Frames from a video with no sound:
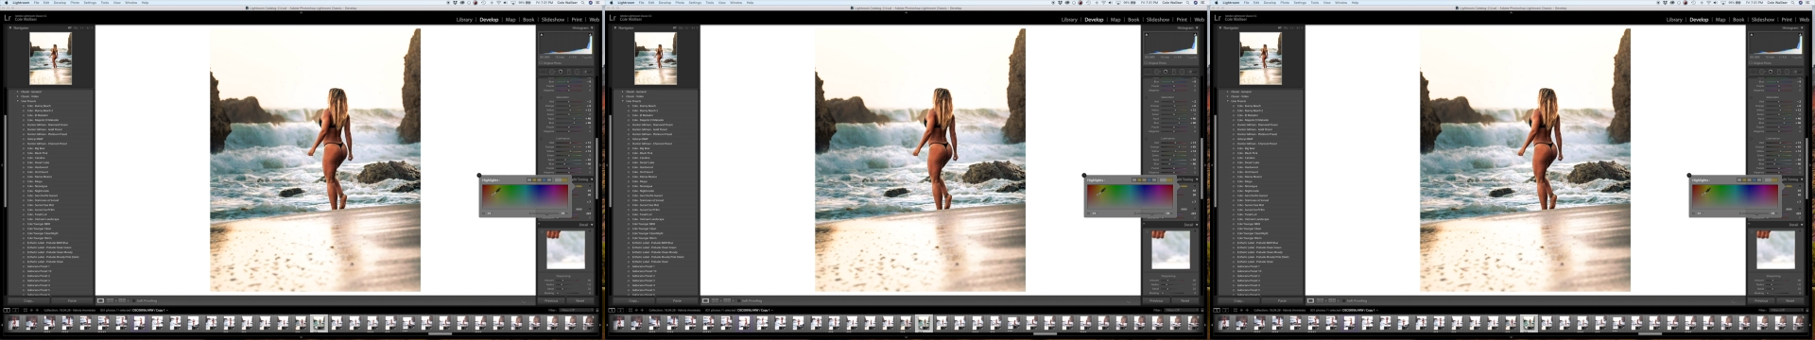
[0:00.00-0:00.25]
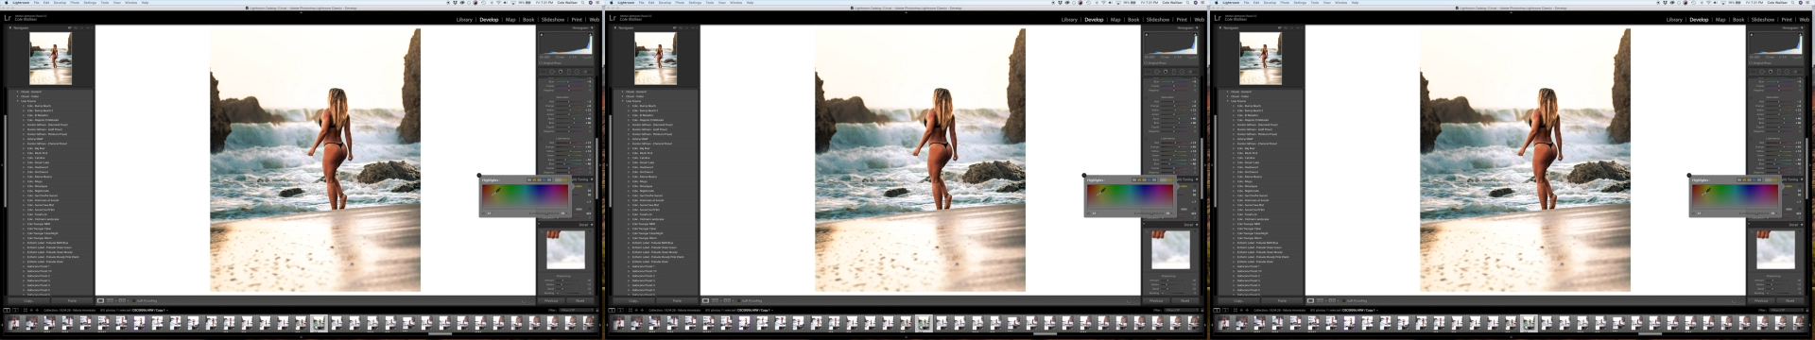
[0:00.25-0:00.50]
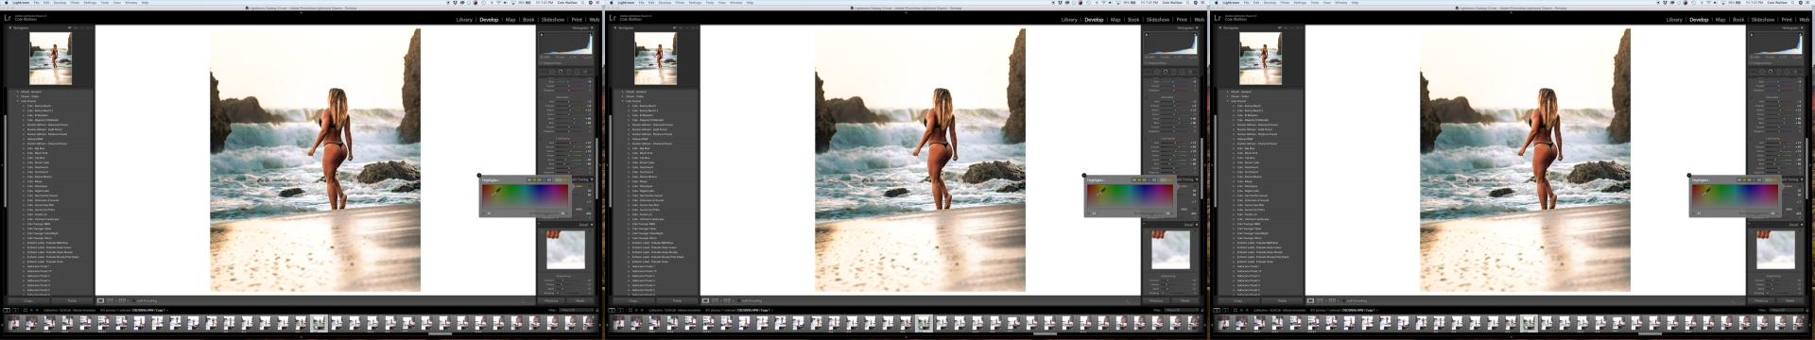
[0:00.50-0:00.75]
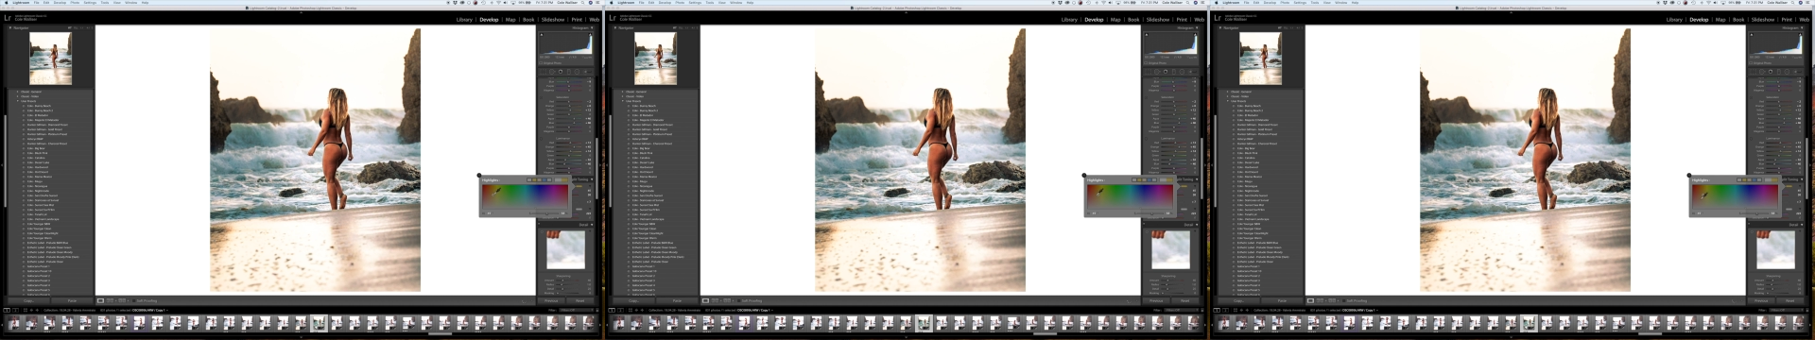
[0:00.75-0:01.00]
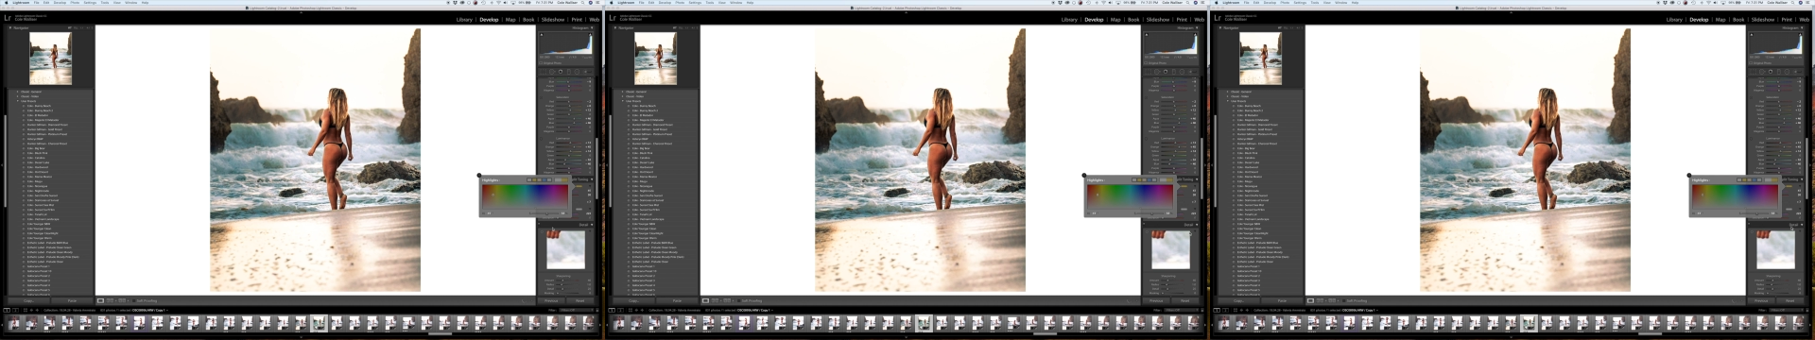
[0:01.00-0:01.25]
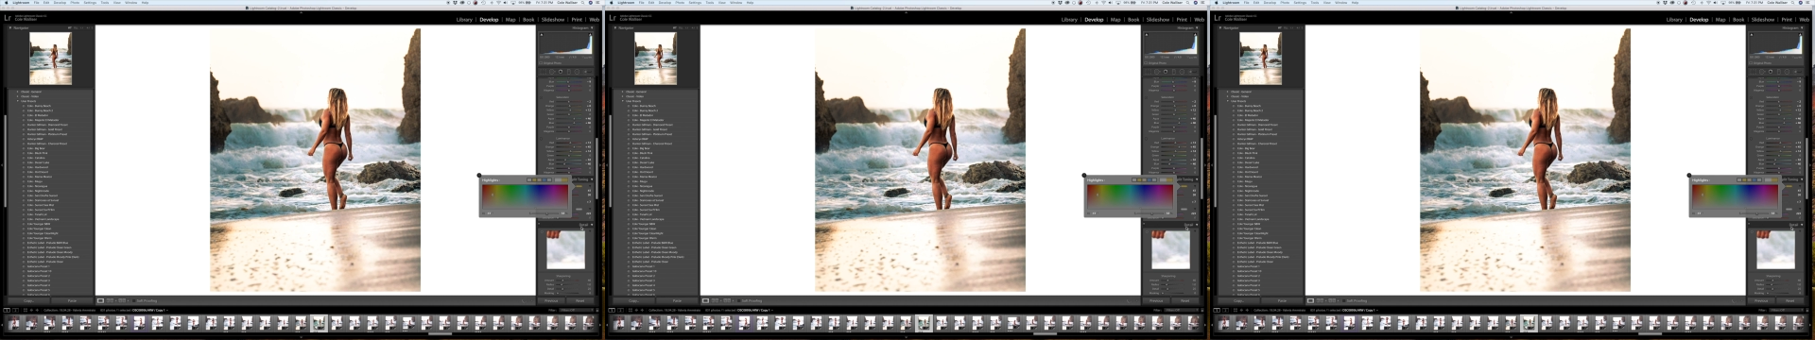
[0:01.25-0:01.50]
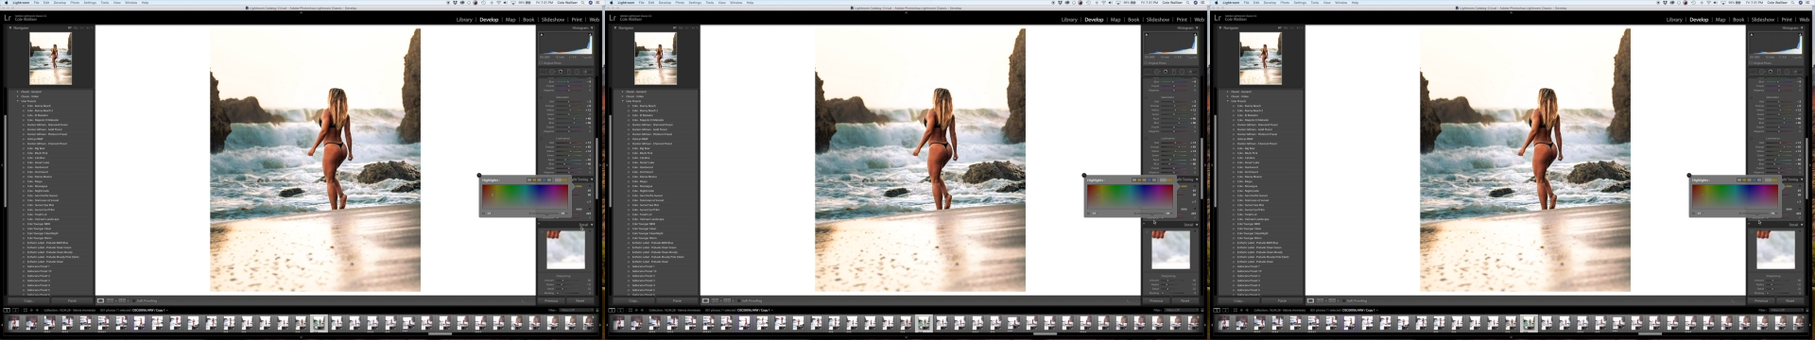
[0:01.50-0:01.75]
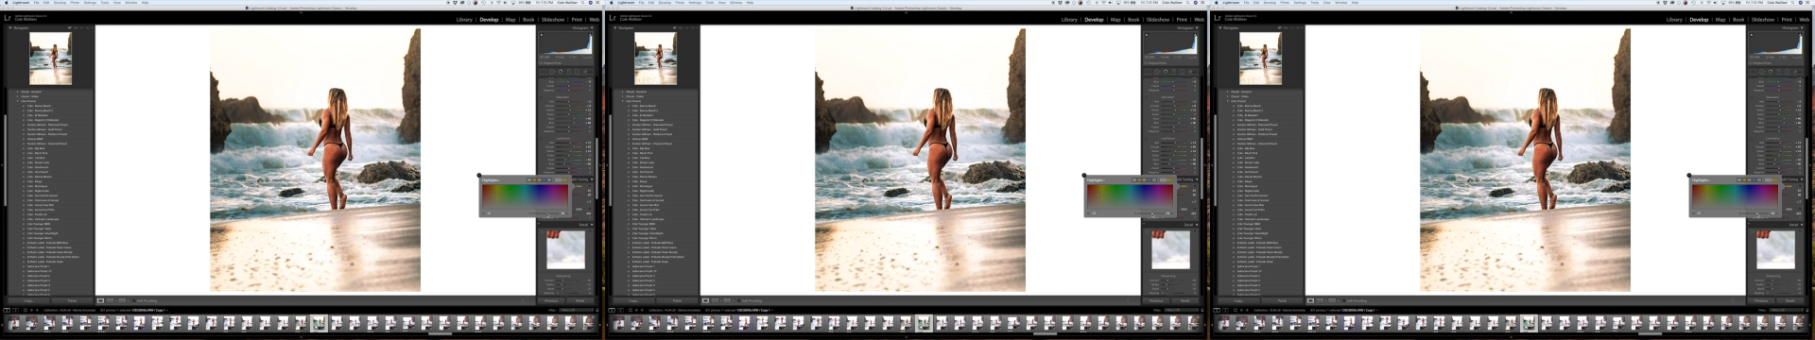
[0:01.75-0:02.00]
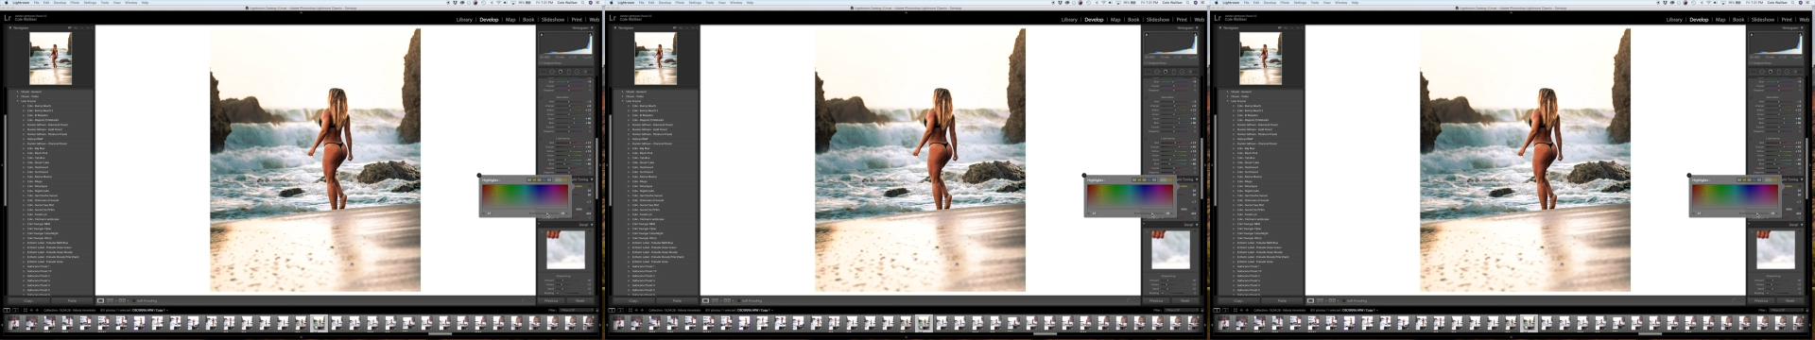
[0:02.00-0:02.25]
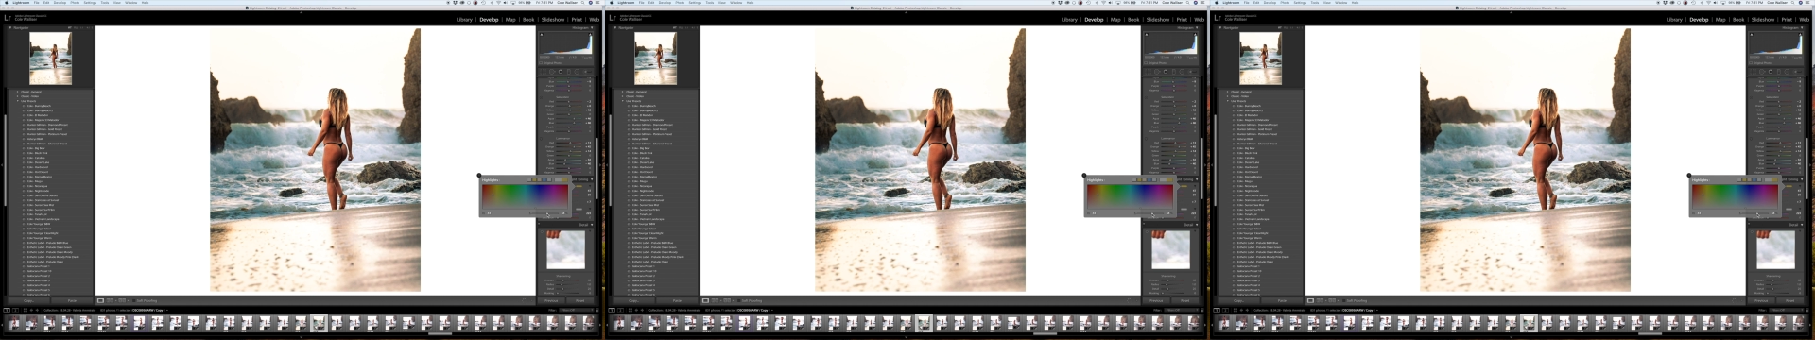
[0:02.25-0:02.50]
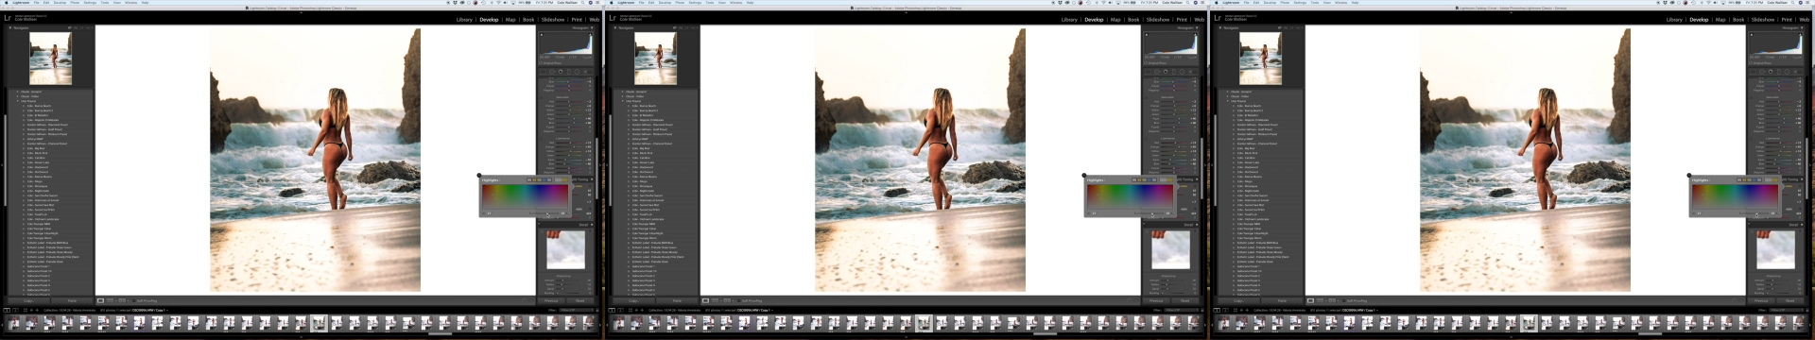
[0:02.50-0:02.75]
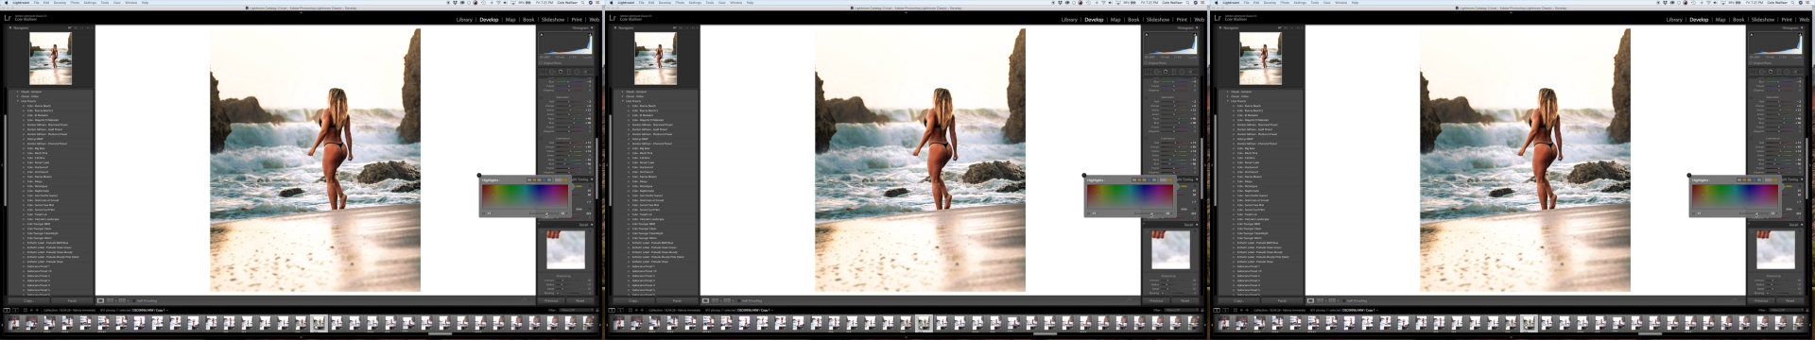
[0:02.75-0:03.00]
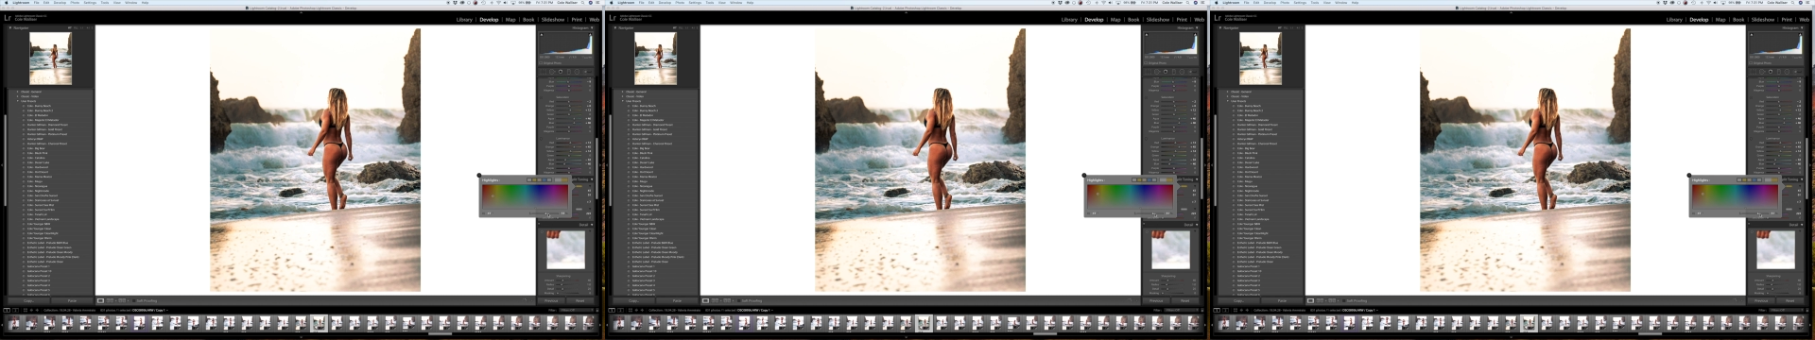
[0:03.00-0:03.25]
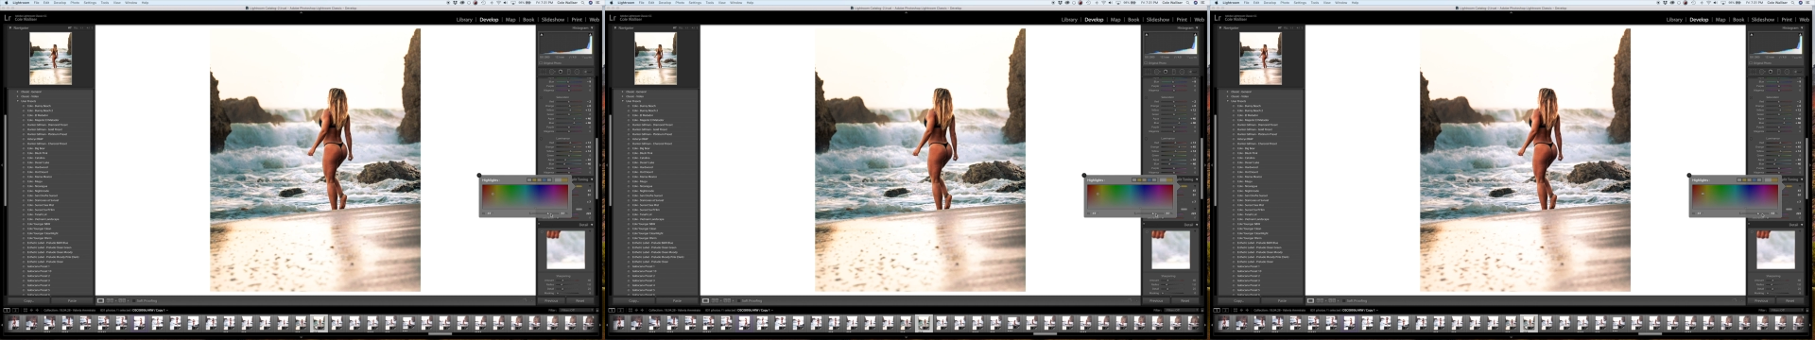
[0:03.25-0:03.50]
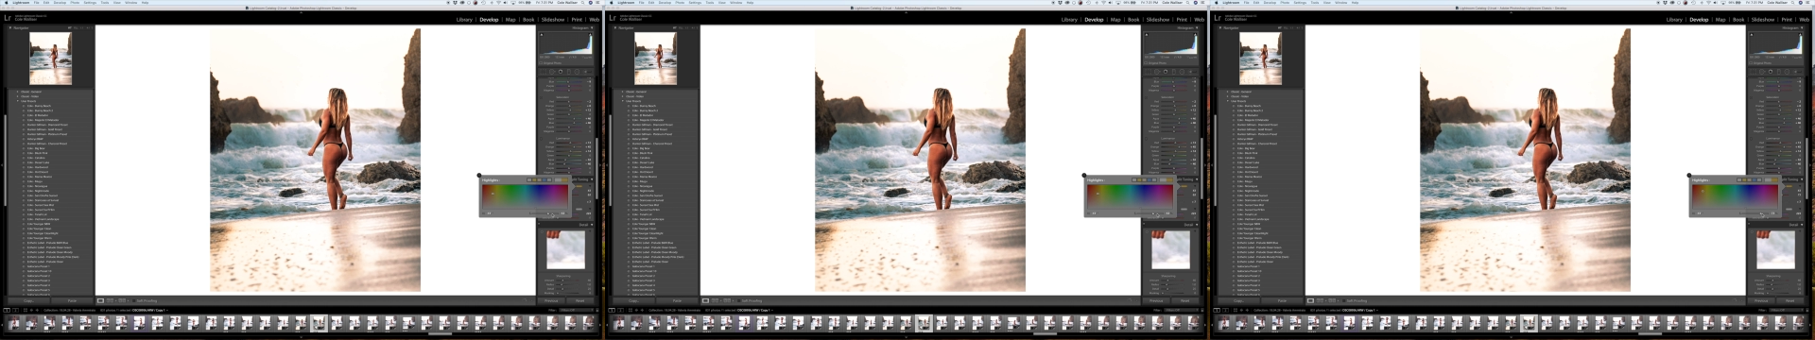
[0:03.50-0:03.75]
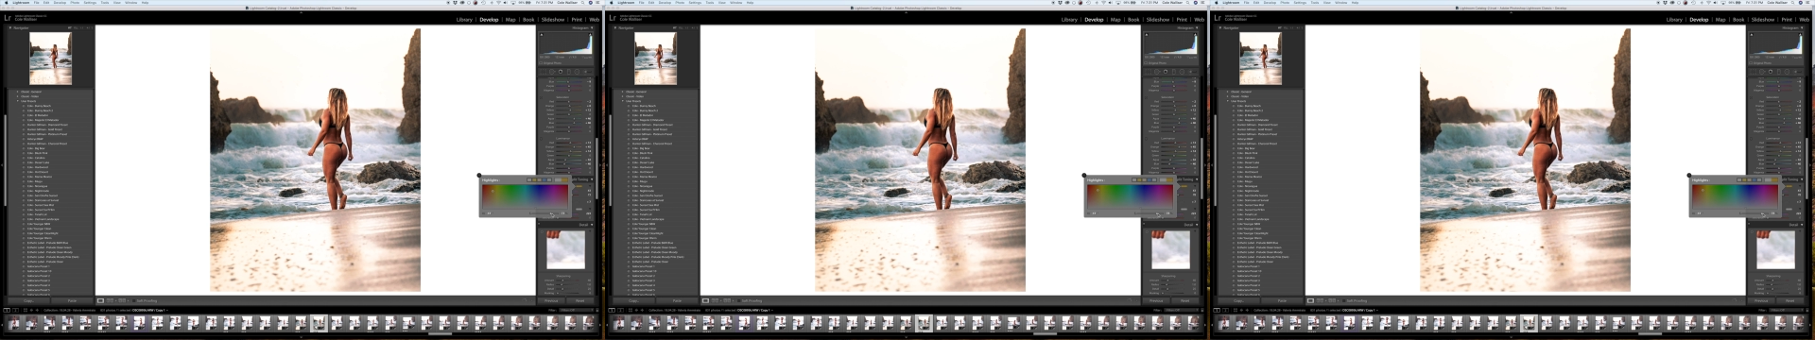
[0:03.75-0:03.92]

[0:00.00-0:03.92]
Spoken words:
[unreadable: no face in view]